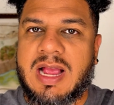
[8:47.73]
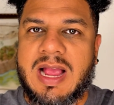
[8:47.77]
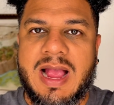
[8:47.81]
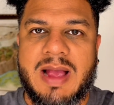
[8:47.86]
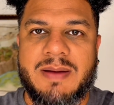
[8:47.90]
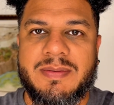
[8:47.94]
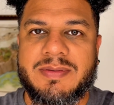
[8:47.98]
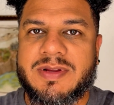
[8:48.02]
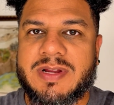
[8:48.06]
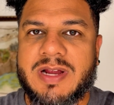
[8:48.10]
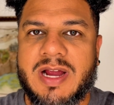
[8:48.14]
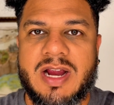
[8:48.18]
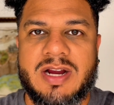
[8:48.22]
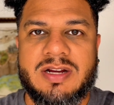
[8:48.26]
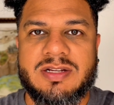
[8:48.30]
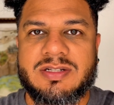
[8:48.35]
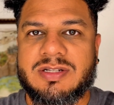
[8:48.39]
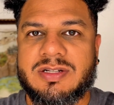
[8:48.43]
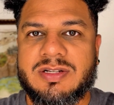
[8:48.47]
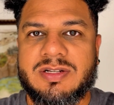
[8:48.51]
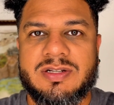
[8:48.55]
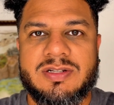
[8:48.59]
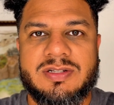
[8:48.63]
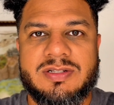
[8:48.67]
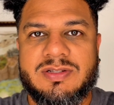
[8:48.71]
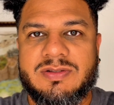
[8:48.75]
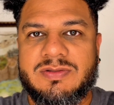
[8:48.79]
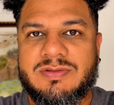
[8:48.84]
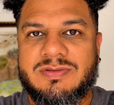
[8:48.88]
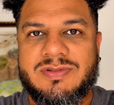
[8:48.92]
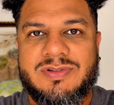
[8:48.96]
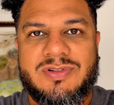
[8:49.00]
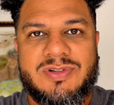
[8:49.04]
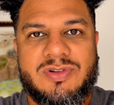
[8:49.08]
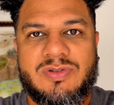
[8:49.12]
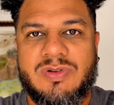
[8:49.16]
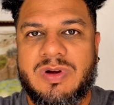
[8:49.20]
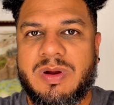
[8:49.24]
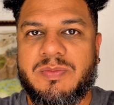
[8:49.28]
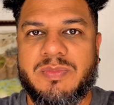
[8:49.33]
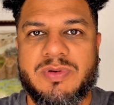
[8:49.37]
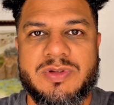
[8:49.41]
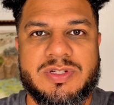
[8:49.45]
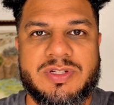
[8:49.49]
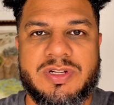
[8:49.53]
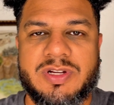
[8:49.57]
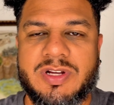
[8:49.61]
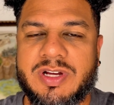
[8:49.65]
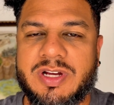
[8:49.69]
Appetizers, shrimp
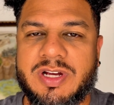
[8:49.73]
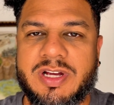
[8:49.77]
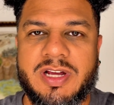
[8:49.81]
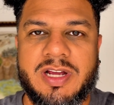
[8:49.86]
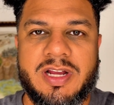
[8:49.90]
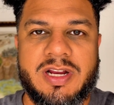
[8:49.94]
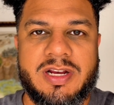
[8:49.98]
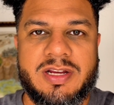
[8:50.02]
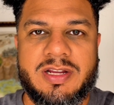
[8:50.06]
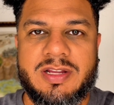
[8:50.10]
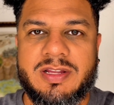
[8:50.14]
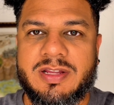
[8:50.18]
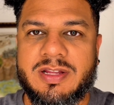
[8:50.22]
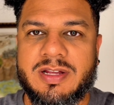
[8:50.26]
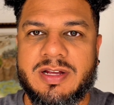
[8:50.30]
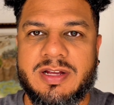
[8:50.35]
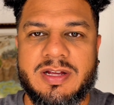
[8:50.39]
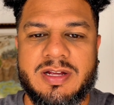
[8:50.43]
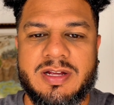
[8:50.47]
was good.